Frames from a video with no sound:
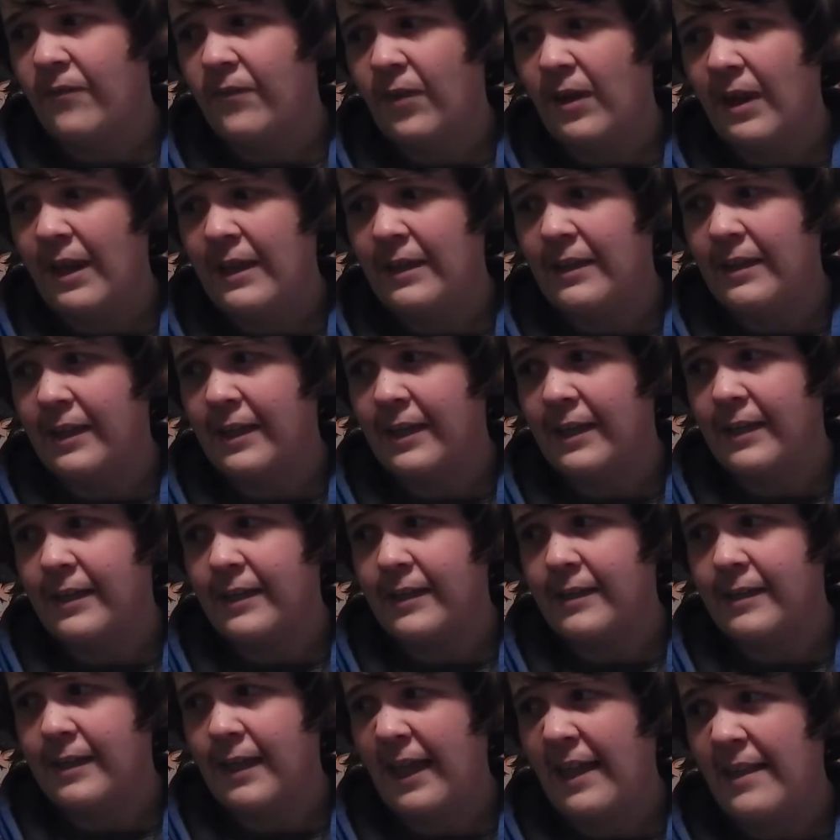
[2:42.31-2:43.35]
and
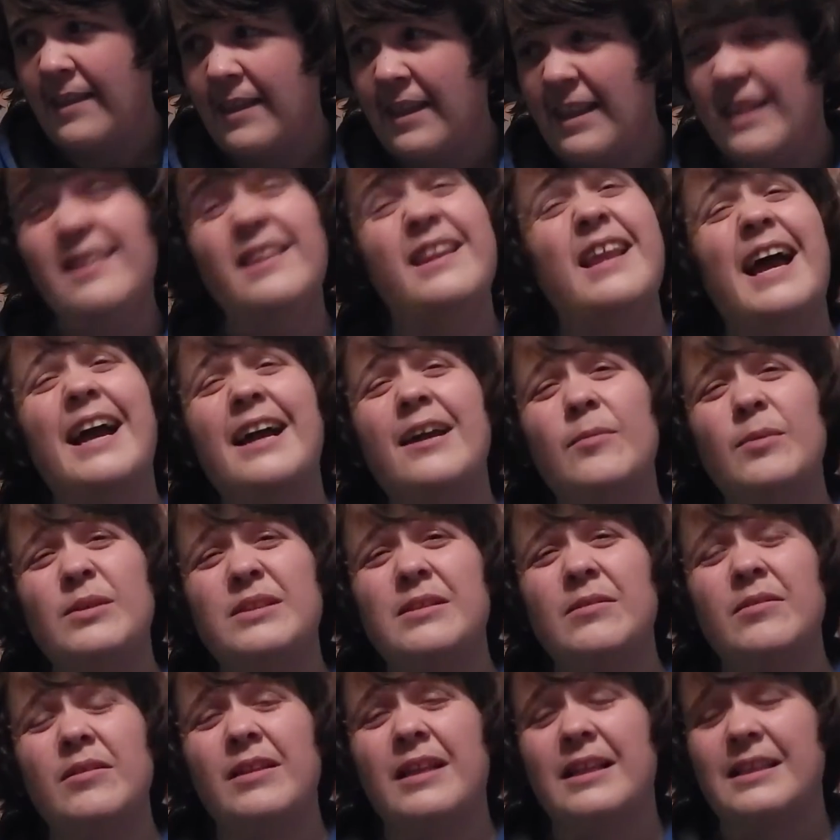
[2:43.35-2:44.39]
that can be
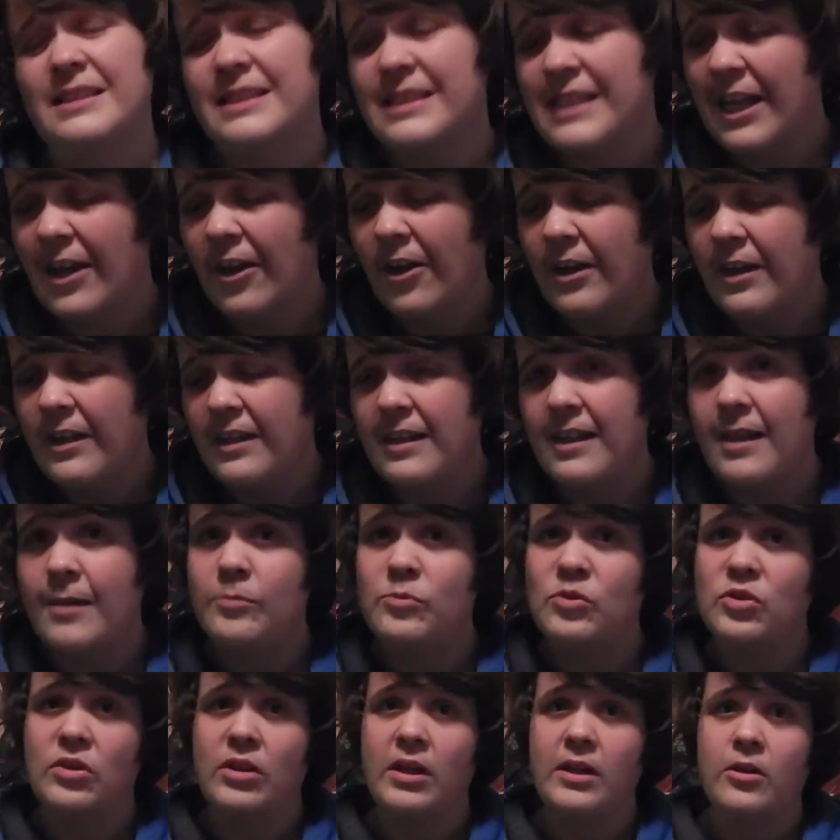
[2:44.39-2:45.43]
something that's scary to them,
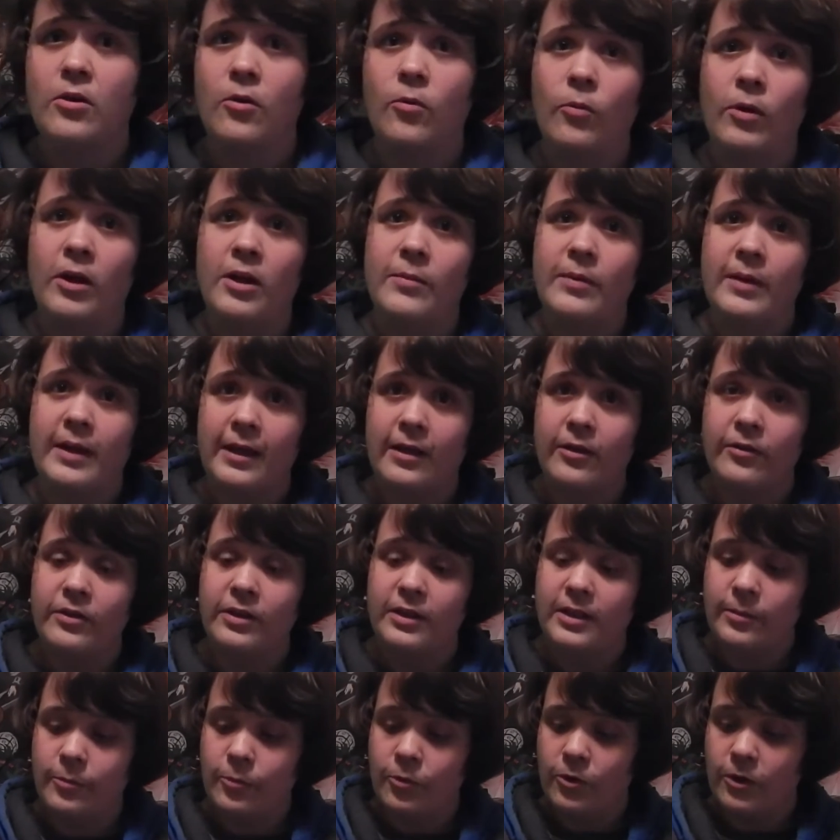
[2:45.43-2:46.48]
so they don't want to be held
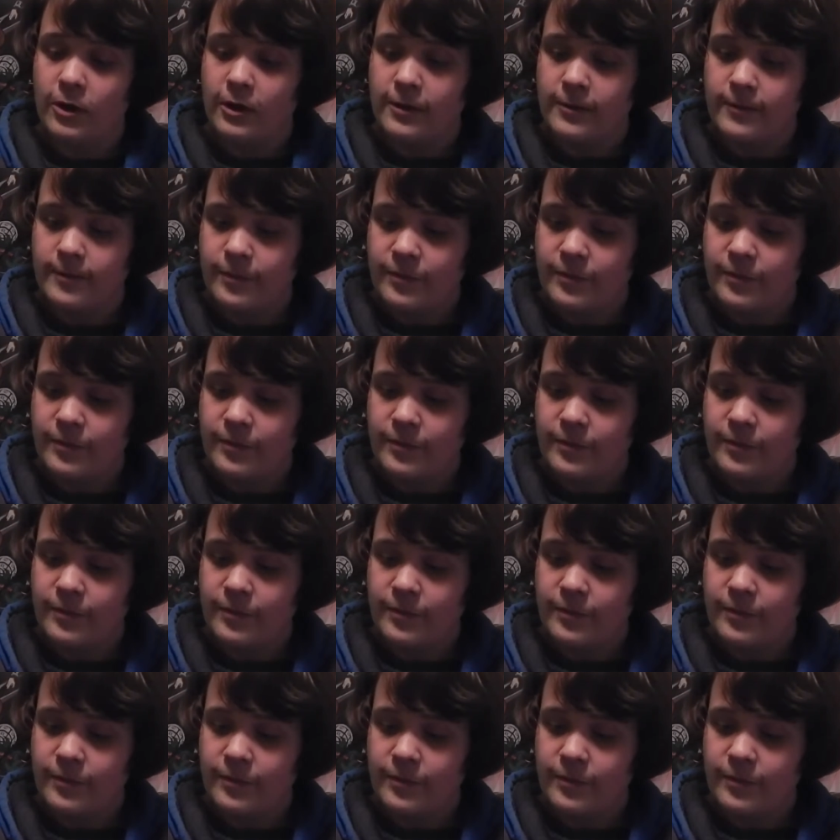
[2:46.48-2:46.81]
anymore.